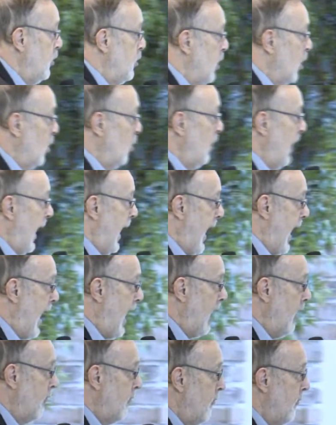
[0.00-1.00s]
you don't
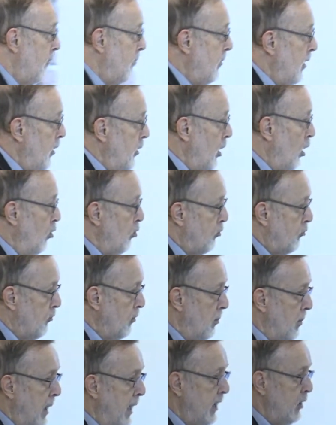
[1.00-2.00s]
have the notes
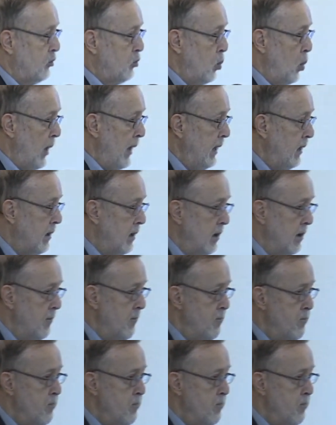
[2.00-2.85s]
from last week,